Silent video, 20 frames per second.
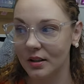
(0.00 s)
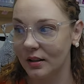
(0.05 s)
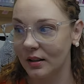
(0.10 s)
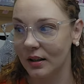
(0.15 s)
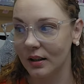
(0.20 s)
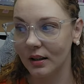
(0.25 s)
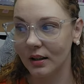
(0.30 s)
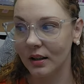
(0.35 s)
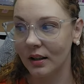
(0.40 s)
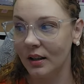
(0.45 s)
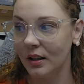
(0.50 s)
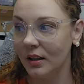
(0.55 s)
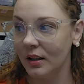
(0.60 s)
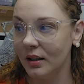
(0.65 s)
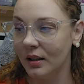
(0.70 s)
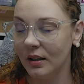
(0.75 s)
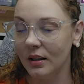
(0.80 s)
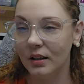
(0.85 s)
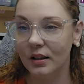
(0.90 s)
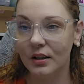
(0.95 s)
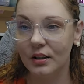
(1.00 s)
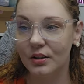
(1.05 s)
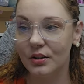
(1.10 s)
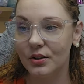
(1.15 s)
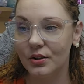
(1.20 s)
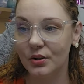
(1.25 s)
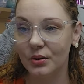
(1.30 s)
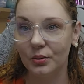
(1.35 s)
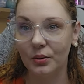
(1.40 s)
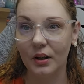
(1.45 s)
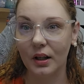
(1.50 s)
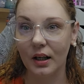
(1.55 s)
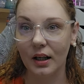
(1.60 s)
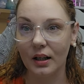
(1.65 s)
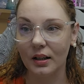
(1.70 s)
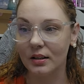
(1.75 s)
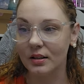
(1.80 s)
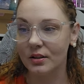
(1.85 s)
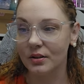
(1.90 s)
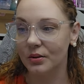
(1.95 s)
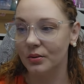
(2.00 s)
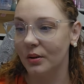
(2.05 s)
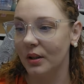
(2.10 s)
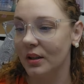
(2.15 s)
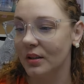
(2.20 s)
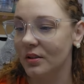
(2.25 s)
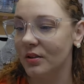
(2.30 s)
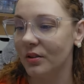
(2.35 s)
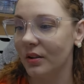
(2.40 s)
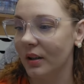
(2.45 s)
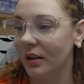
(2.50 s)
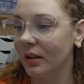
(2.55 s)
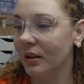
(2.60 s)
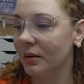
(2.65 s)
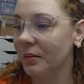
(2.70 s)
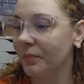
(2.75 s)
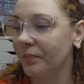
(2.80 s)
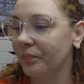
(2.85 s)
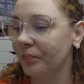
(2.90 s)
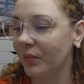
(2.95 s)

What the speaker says: to like do what I had to do yesterday.